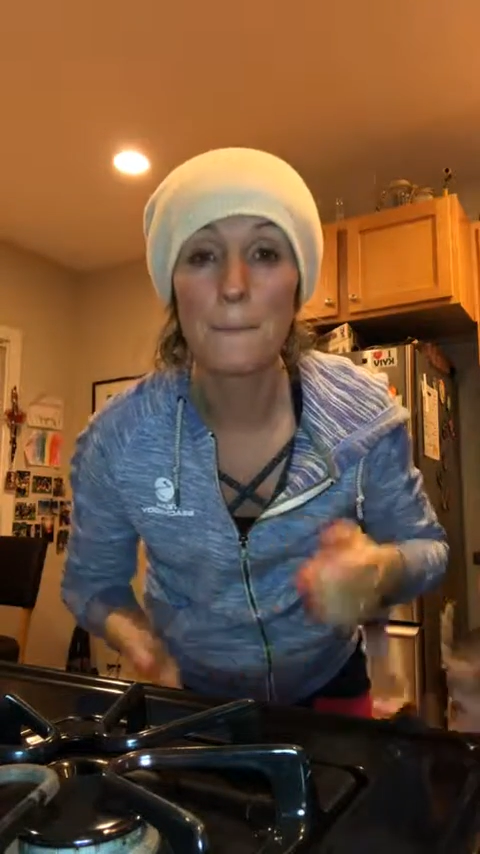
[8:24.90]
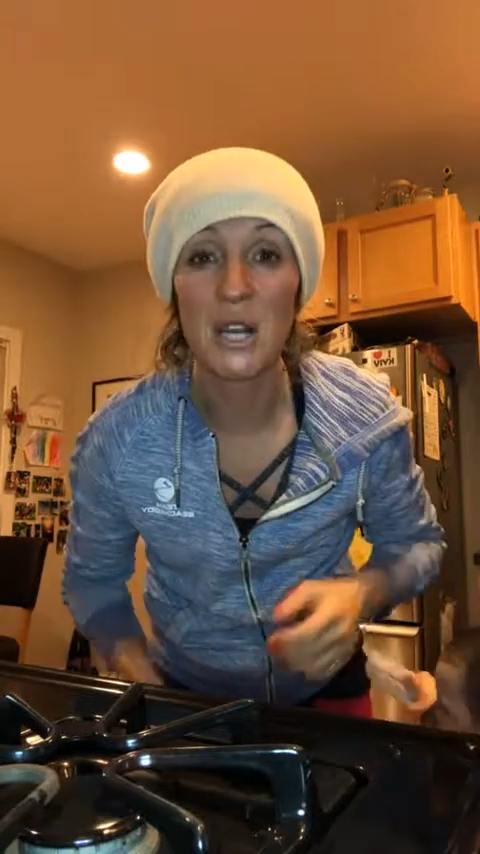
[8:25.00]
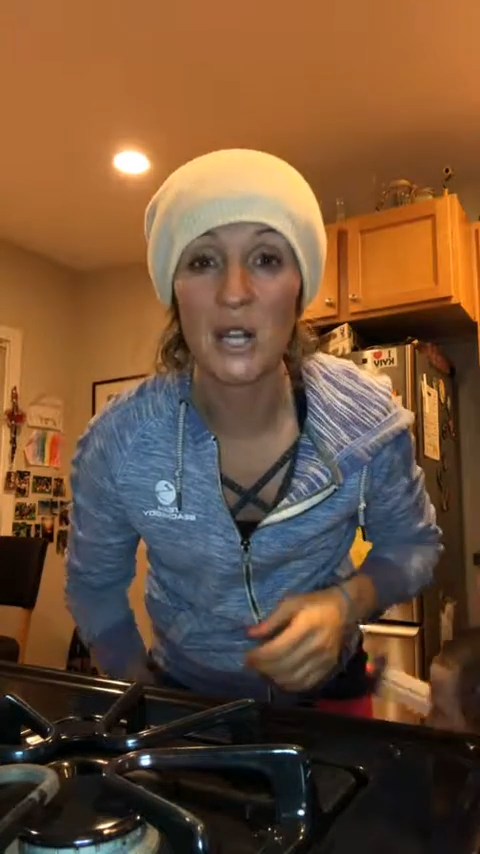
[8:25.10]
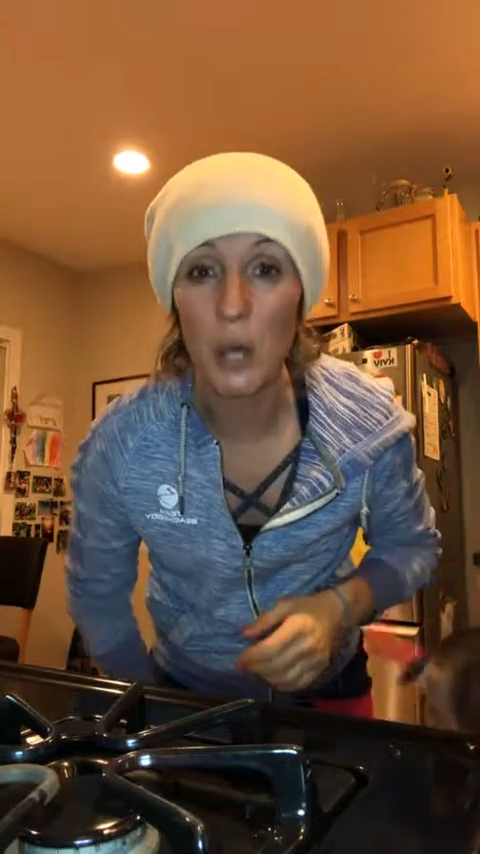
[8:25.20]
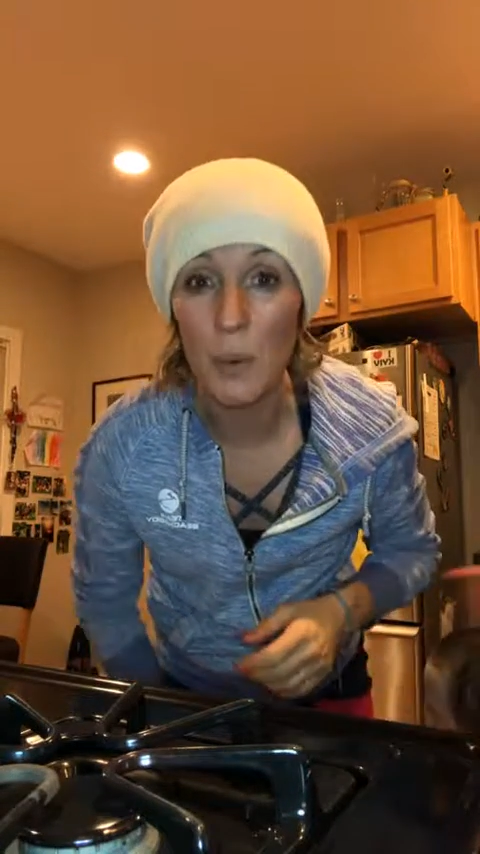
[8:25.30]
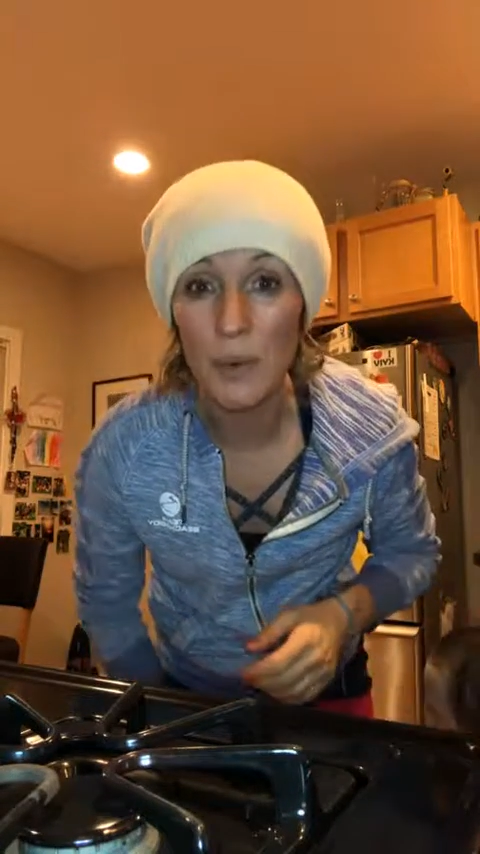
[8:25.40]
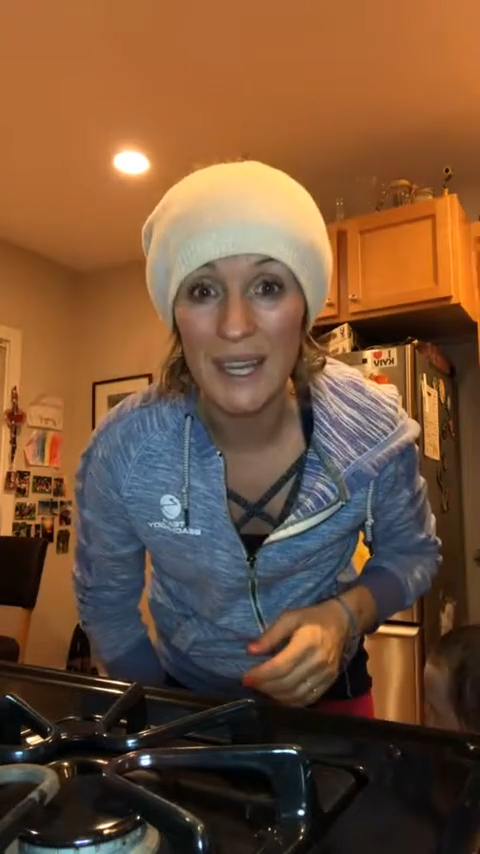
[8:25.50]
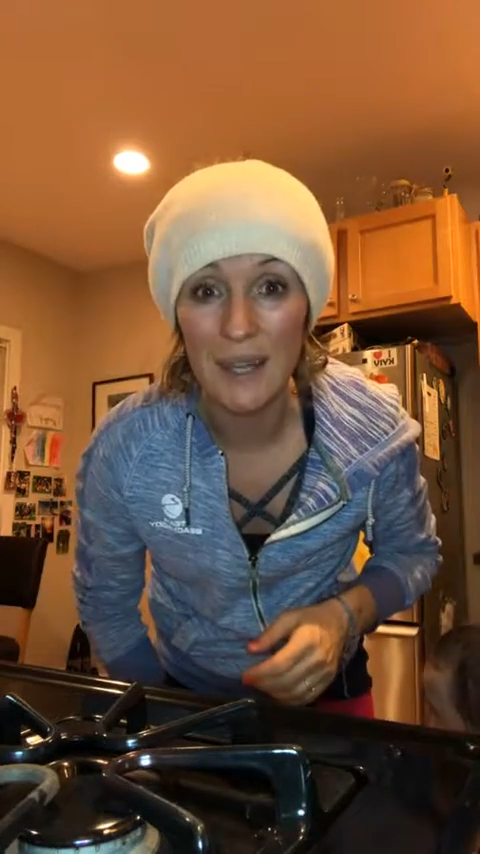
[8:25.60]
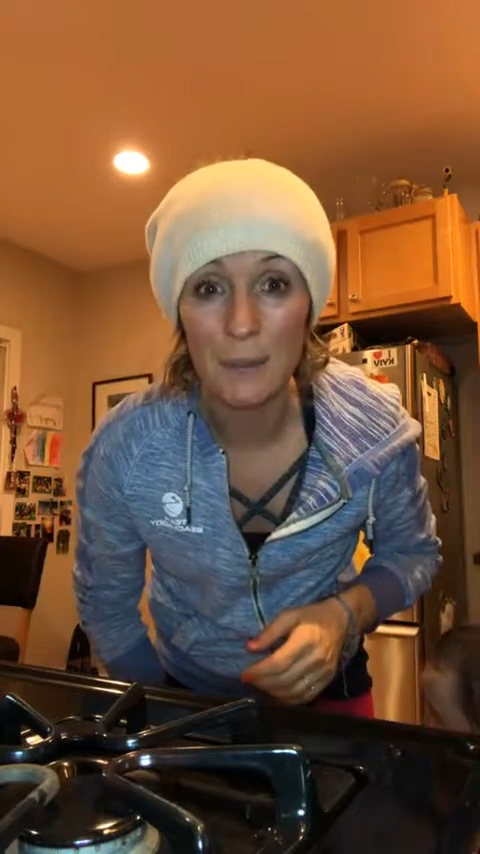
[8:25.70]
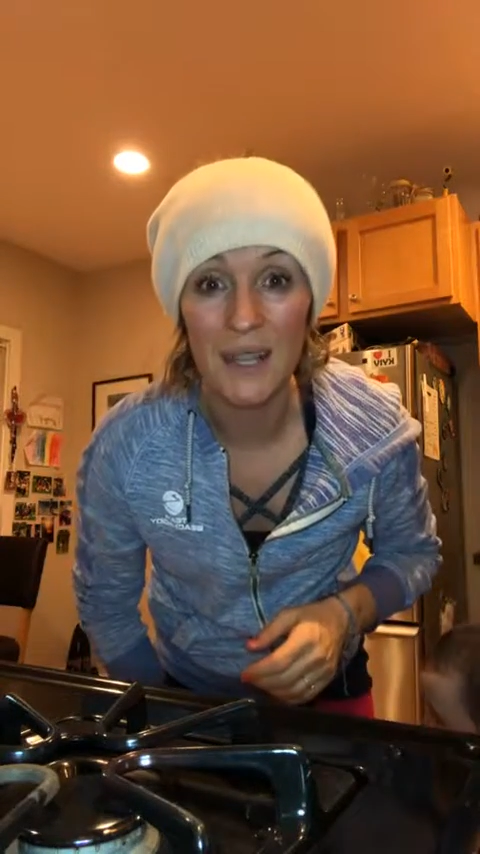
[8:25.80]
but go with
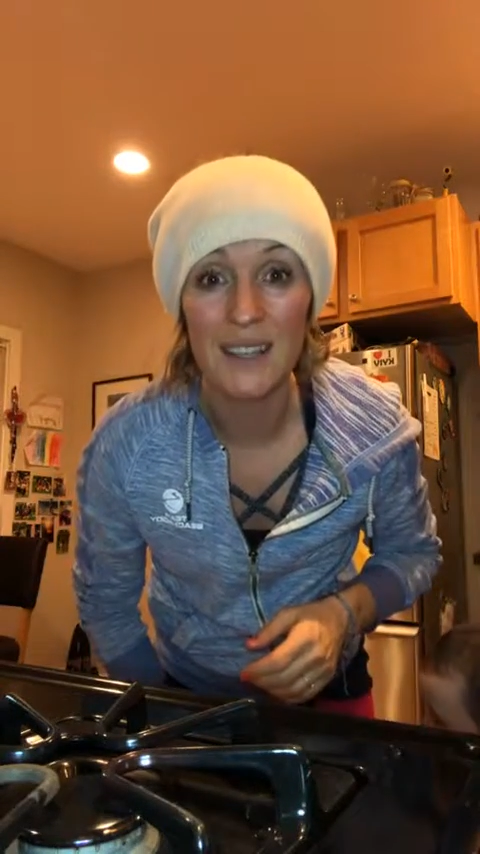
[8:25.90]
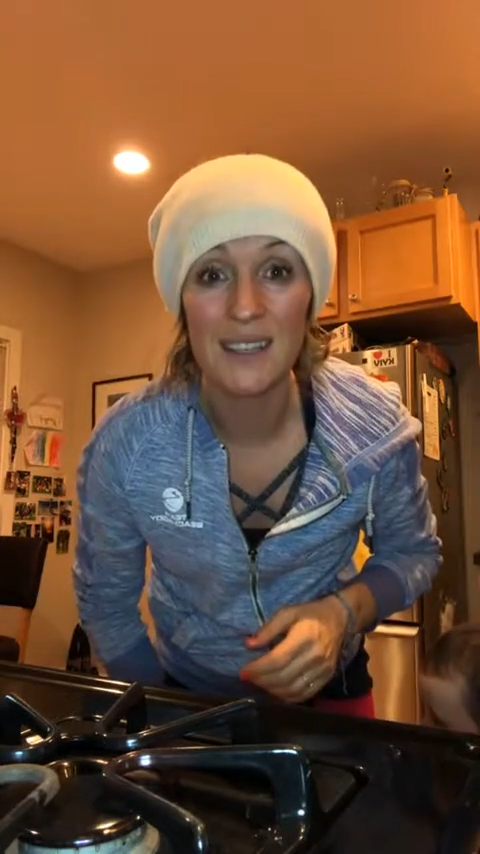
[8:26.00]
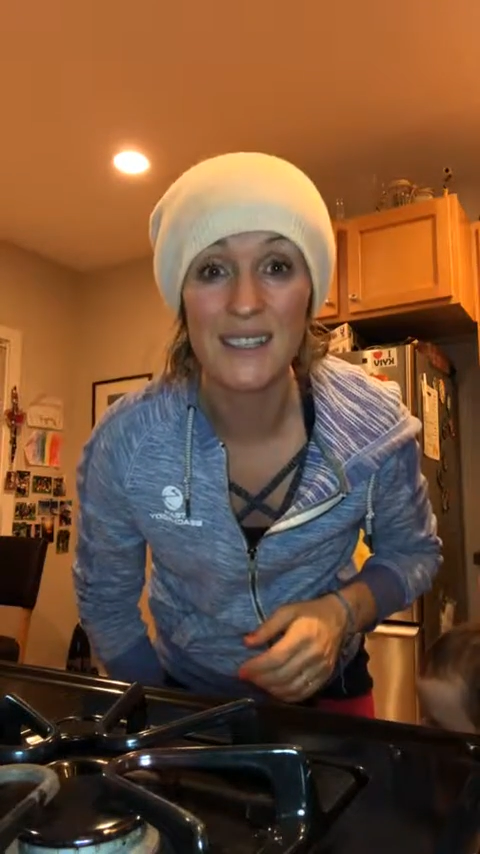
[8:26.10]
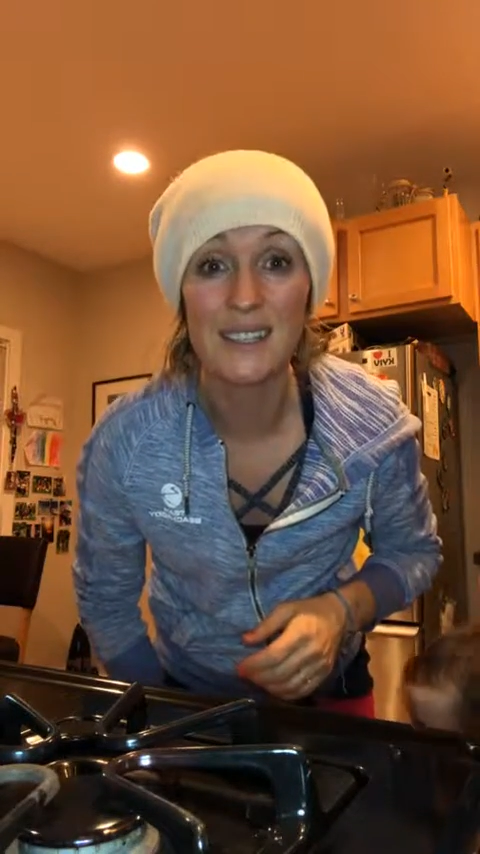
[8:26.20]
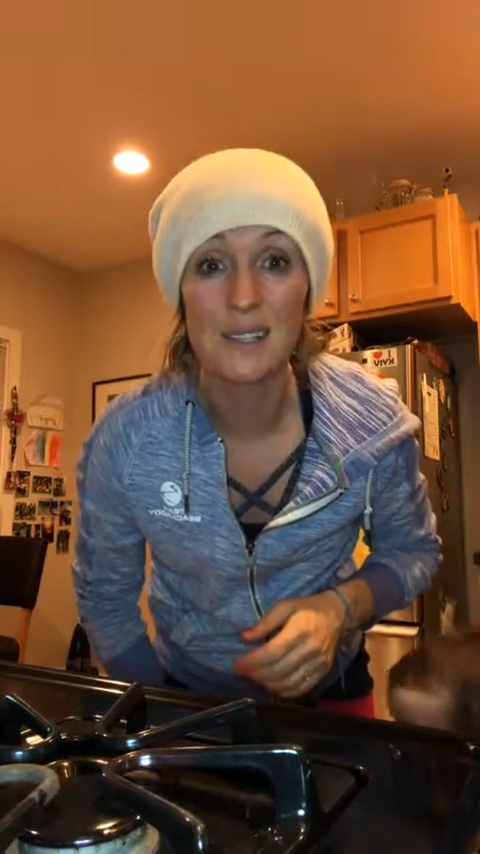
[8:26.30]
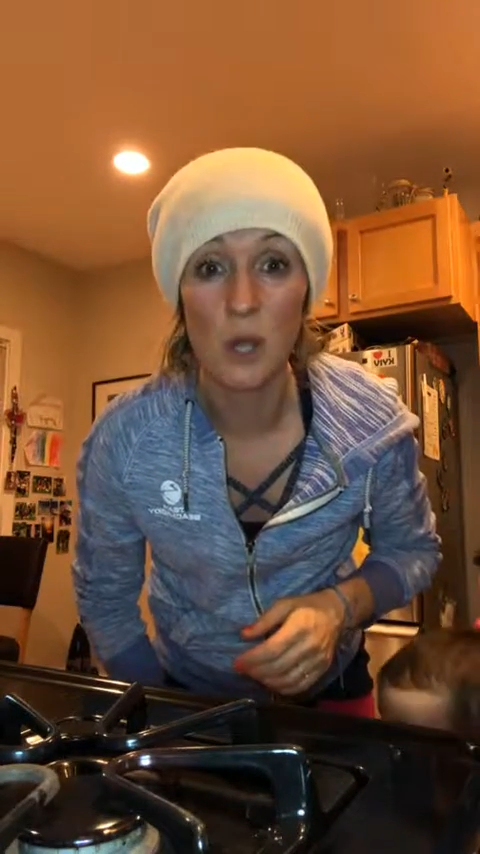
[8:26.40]
it because it's